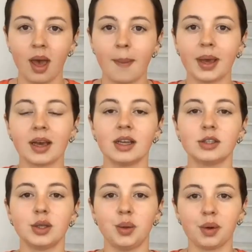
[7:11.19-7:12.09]
because
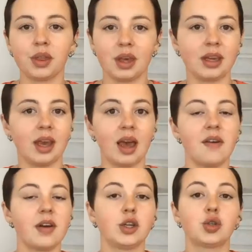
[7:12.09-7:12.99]
you're thinking,
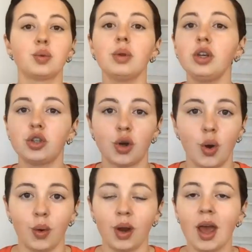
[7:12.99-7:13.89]
if I truly
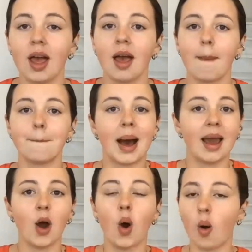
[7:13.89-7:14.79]
showed my
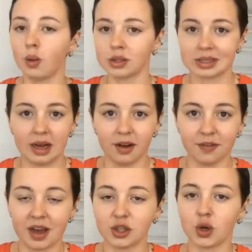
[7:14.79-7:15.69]
whole self,
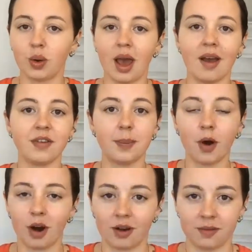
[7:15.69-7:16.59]
I showed every
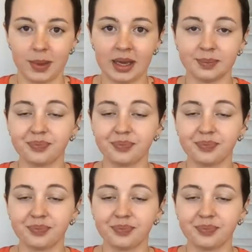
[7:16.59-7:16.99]
part of me,